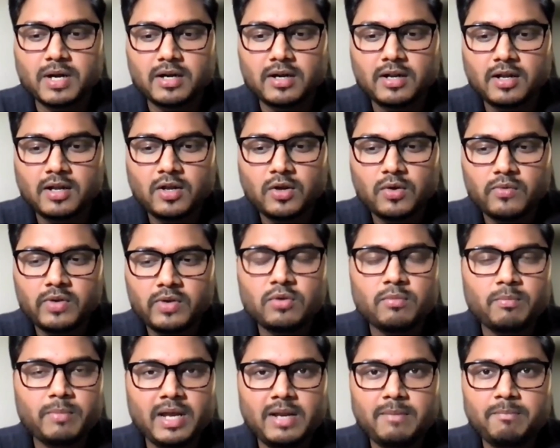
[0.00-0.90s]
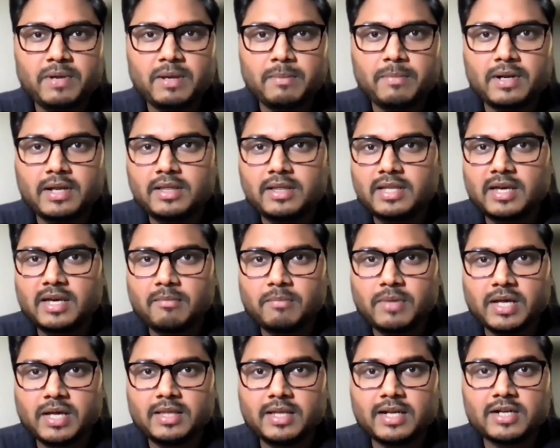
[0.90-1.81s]
But when you meet people in the
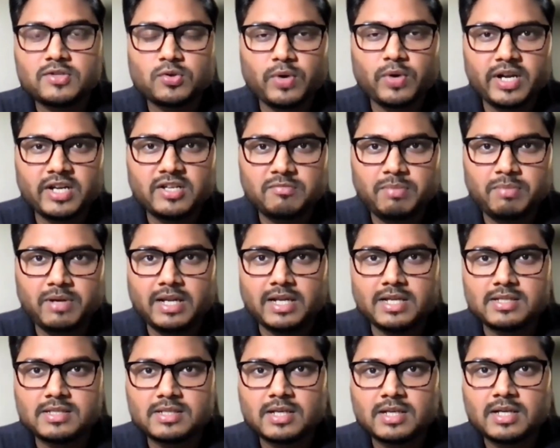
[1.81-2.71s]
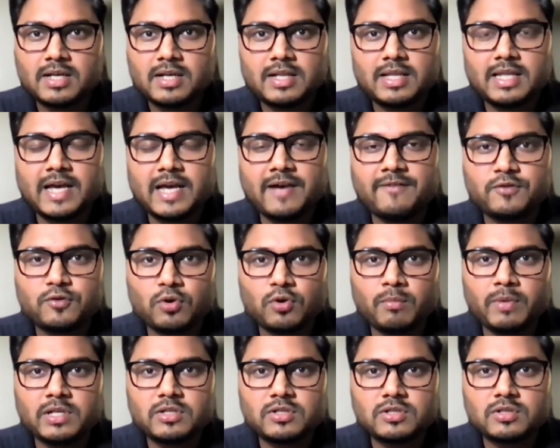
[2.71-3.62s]
MBA, they're so experienced. They have
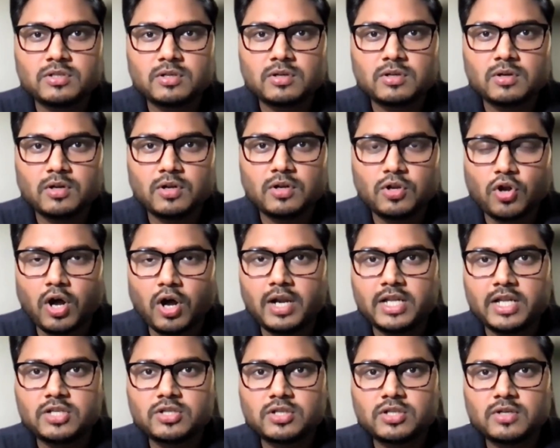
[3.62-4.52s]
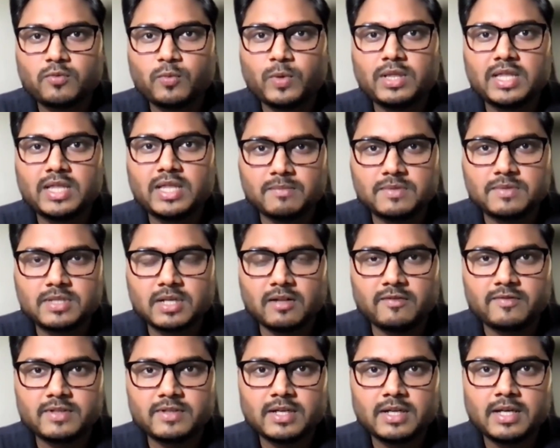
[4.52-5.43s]
so much knowledge with
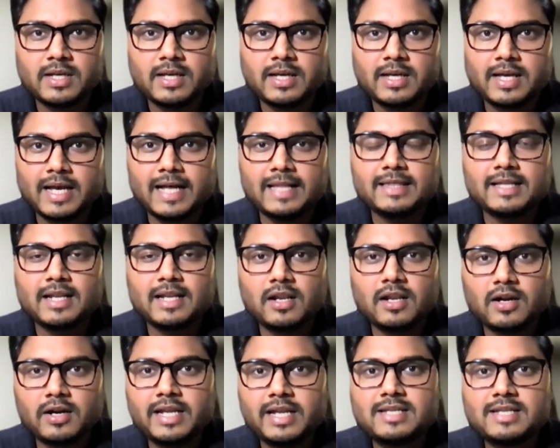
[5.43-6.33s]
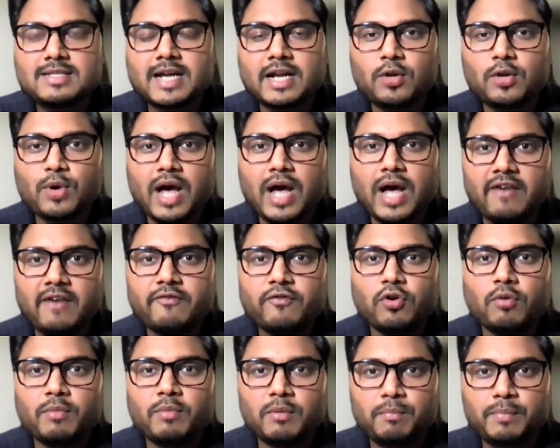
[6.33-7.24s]
themselves. And the learnings that you
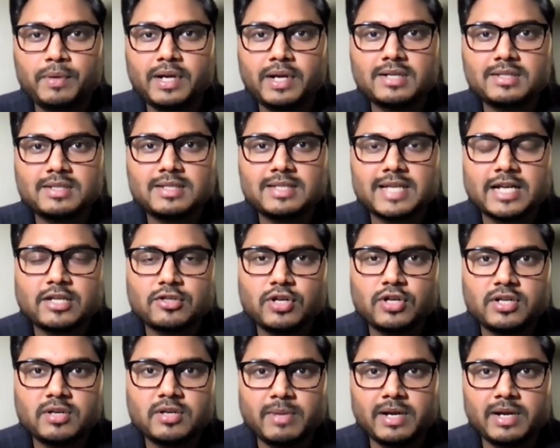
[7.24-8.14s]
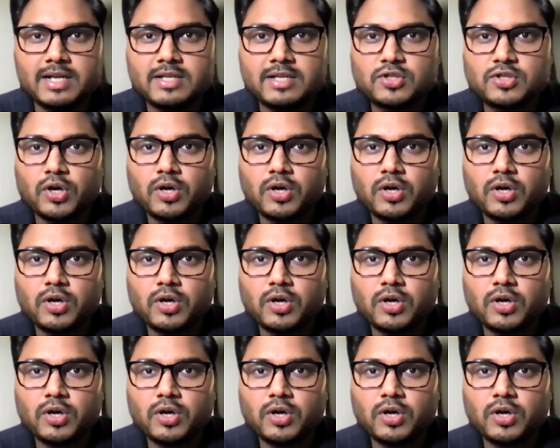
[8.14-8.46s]
have from your peers is actually tremendous.